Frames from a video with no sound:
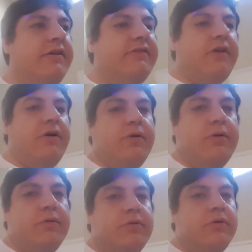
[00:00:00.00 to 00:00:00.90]

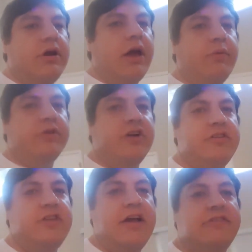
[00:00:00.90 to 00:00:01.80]
So I will
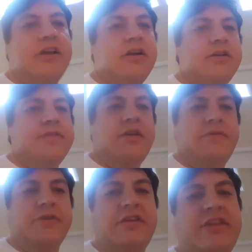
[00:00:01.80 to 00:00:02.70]
talk to you guys later. Thank
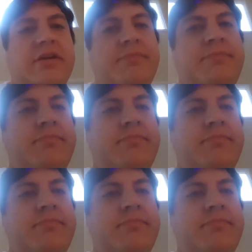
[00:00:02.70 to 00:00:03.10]
you for listening.